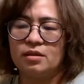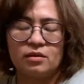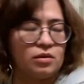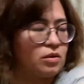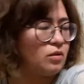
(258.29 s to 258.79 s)

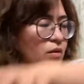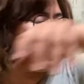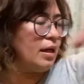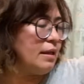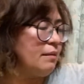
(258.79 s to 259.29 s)
Gusto nung
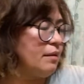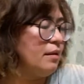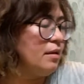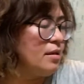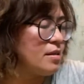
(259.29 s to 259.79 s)
aking
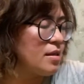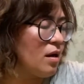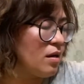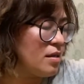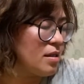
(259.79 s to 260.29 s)

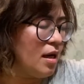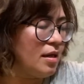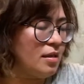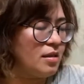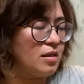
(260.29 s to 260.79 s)
second-son.
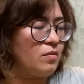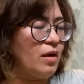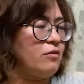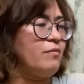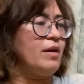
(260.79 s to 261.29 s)
And this is
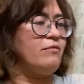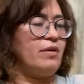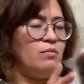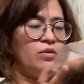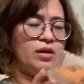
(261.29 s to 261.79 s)
one of my
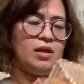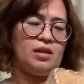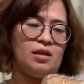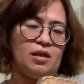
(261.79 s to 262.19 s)
favorite.